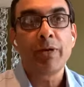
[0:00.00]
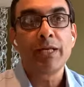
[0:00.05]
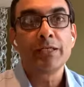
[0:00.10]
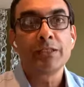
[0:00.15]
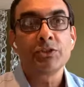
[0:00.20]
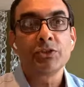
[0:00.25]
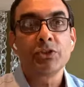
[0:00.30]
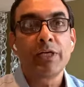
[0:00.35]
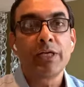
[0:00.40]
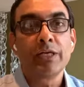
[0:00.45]

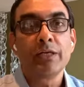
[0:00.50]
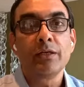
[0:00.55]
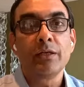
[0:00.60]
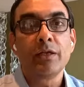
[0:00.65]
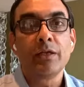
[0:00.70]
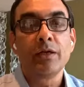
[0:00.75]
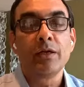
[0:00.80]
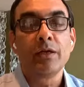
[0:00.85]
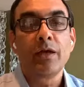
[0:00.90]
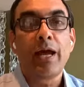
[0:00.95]
balance sheet,
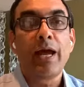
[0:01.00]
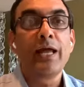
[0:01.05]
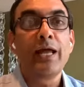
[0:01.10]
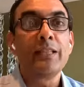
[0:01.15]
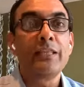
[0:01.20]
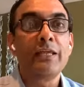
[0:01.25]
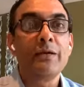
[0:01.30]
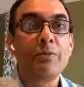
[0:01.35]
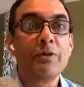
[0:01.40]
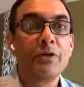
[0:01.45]

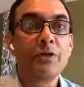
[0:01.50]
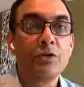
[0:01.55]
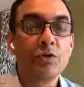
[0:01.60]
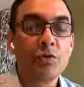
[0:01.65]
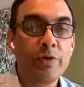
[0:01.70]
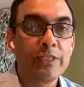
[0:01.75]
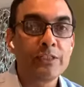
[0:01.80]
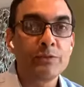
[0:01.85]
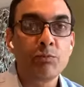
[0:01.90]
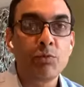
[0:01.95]
had the ability to
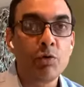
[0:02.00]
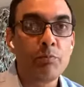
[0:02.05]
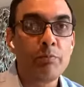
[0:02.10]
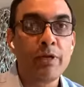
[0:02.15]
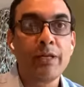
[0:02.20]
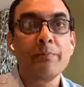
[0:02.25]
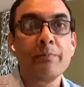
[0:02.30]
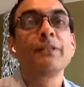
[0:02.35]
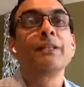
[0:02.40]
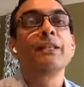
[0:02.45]
raise more
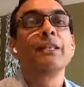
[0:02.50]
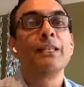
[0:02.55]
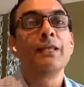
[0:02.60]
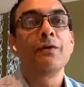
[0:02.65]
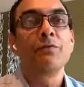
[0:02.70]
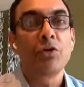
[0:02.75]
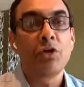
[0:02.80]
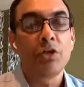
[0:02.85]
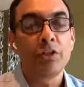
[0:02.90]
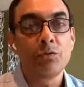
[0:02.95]
money, but they
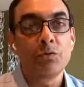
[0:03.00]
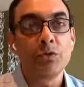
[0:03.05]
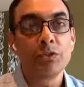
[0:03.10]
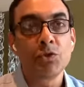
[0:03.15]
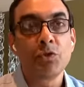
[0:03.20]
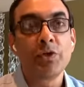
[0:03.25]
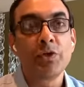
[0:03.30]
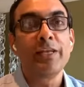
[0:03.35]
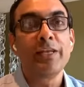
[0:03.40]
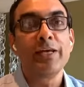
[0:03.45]
were not the ones
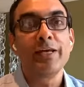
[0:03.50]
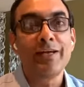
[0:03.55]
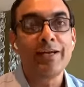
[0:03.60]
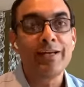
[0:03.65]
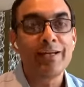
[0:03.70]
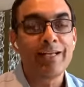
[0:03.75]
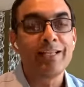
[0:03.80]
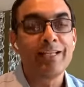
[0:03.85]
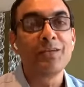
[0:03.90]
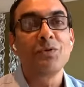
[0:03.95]
who needed
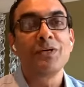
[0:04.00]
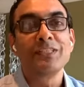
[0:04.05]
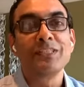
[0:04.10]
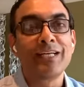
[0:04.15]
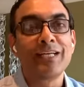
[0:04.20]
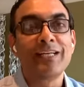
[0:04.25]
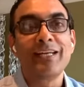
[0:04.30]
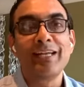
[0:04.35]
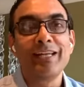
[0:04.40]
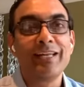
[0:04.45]
it, and the ones
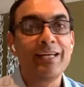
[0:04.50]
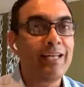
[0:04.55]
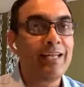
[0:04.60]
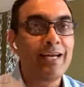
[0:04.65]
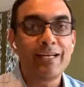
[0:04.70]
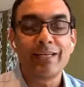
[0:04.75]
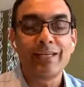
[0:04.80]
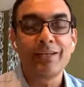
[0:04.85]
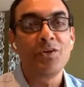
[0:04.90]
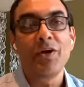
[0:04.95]
that needed
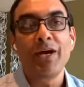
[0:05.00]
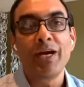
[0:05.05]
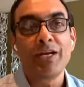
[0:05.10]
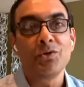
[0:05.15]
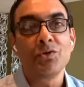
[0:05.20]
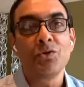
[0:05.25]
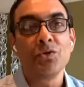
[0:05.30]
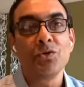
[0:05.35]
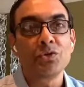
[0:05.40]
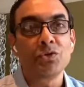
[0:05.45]
it, had
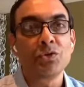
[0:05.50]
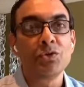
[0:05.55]
to go